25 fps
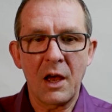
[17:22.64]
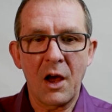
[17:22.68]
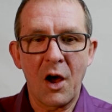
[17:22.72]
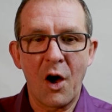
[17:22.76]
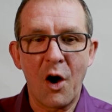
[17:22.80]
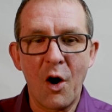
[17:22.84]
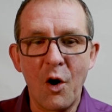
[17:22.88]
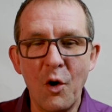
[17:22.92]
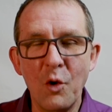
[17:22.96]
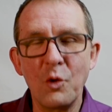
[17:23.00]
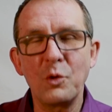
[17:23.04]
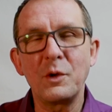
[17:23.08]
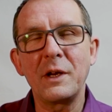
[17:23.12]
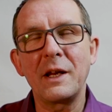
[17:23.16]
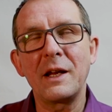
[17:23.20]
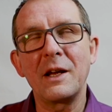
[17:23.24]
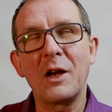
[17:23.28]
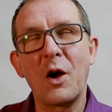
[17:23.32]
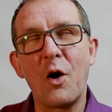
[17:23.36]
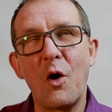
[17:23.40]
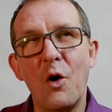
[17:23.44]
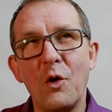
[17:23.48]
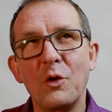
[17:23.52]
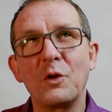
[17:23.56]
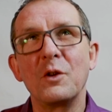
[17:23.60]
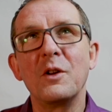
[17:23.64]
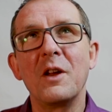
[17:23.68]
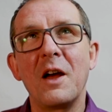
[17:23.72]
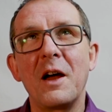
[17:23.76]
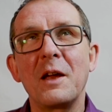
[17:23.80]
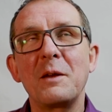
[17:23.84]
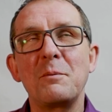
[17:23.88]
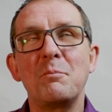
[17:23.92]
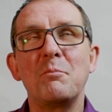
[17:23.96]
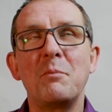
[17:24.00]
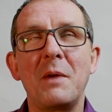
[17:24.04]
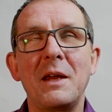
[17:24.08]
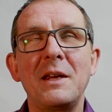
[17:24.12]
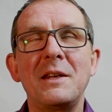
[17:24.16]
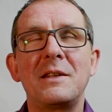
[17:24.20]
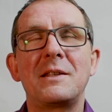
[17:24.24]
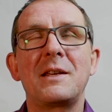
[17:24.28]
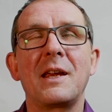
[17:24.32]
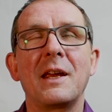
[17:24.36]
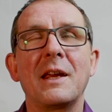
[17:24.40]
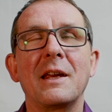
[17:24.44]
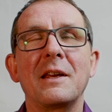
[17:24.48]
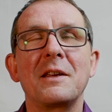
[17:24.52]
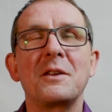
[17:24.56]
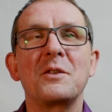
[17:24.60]
holding online
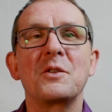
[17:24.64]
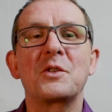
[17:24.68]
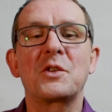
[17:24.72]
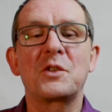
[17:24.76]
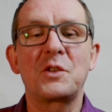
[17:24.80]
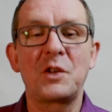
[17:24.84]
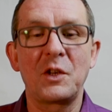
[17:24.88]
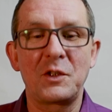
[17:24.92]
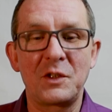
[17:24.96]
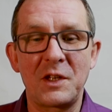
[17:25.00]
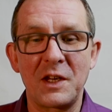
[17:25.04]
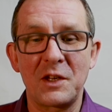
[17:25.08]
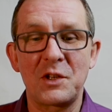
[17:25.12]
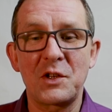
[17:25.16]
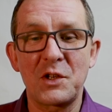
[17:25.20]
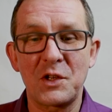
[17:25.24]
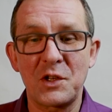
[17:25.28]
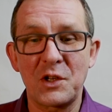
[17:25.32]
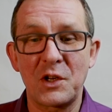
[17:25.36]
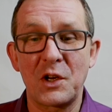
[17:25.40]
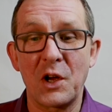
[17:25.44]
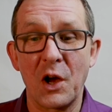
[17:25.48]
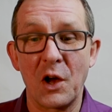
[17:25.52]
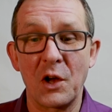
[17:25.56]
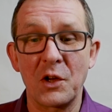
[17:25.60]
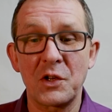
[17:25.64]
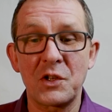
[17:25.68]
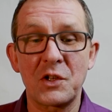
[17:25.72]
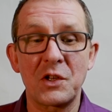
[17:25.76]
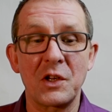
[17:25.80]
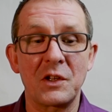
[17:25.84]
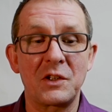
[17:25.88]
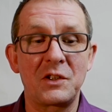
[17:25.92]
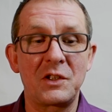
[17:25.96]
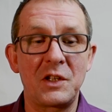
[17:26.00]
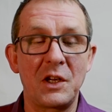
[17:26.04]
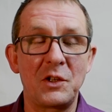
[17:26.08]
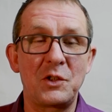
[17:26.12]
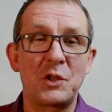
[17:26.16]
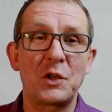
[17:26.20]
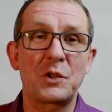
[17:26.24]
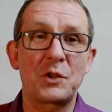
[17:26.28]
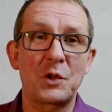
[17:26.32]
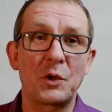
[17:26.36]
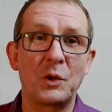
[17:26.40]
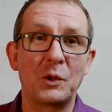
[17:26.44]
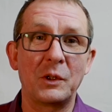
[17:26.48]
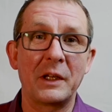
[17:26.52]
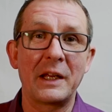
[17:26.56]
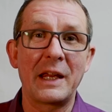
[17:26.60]
meetings to discuss
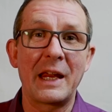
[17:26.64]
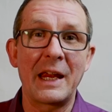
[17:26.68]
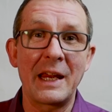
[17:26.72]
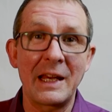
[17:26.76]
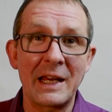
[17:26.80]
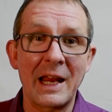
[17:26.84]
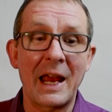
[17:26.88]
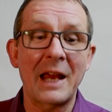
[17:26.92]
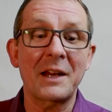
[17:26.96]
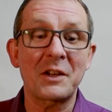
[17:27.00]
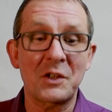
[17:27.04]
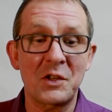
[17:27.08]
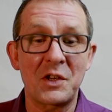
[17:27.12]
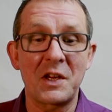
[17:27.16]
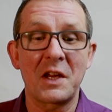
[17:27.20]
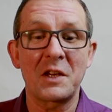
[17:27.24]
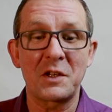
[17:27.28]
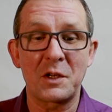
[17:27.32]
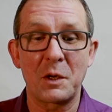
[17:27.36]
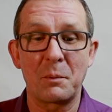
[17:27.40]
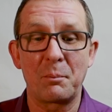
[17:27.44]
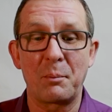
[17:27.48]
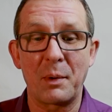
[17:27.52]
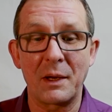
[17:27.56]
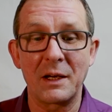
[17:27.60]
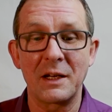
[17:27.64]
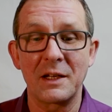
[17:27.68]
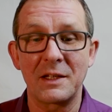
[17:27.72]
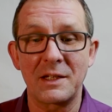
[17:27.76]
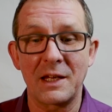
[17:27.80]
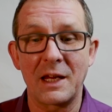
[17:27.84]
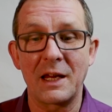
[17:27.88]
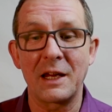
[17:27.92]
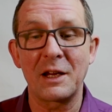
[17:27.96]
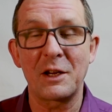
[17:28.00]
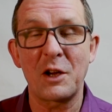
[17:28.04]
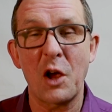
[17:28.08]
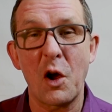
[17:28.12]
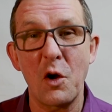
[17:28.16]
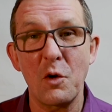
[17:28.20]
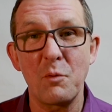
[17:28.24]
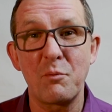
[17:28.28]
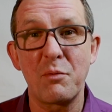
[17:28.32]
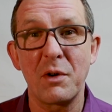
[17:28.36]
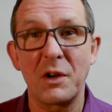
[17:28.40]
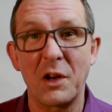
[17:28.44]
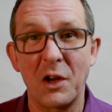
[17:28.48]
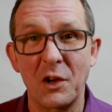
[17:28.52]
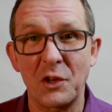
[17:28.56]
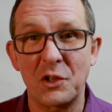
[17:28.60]
digital inaccessibility and
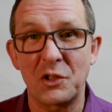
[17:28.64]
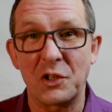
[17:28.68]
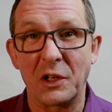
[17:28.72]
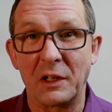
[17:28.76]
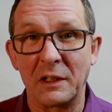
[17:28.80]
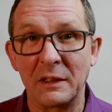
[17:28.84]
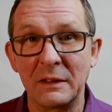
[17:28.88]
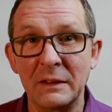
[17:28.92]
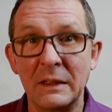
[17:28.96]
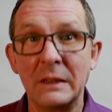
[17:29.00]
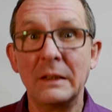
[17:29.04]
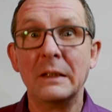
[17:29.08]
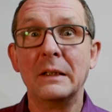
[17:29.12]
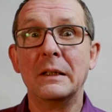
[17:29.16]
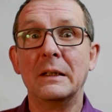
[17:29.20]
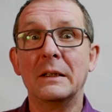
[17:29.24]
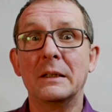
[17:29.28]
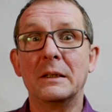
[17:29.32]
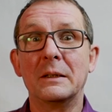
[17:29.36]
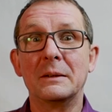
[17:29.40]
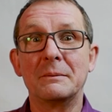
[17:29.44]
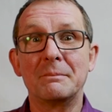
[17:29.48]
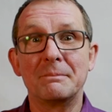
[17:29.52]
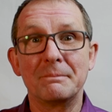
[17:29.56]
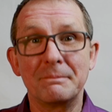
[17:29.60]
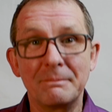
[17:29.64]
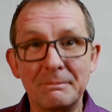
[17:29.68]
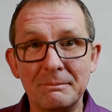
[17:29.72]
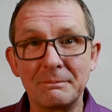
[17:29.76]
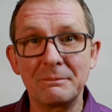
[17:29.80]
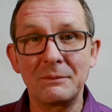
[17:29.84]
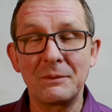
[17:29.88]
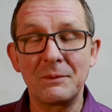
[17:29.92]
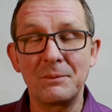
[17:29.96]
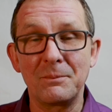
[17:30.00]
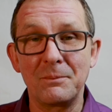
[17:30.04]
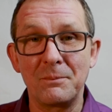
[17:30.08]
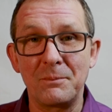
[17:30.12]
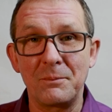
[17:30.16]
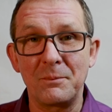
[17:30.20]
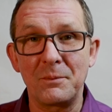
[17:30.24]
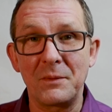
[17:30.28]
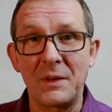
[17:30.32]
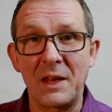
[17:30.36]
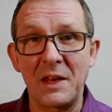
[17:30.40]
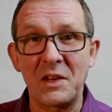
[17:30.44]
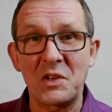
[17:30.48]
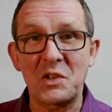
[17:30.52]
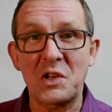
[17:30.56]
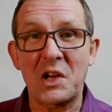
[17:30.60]
co-production
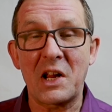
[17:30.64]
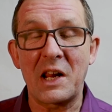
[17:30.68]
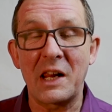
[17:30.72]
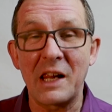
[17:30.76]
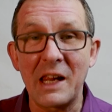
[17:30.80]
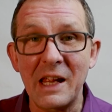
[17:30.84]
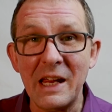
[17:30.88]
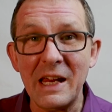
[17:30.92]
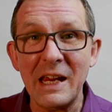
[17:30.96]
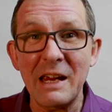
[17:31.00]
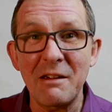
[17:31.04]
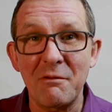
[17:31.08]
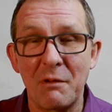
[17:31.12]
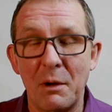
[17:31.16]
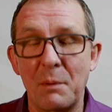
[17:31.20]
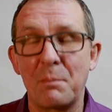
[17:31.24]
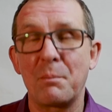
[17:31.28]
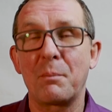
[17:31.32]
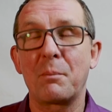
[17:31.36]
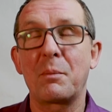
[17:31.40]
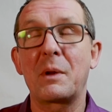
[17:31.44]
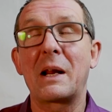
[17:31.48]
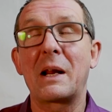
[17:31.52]
is clearly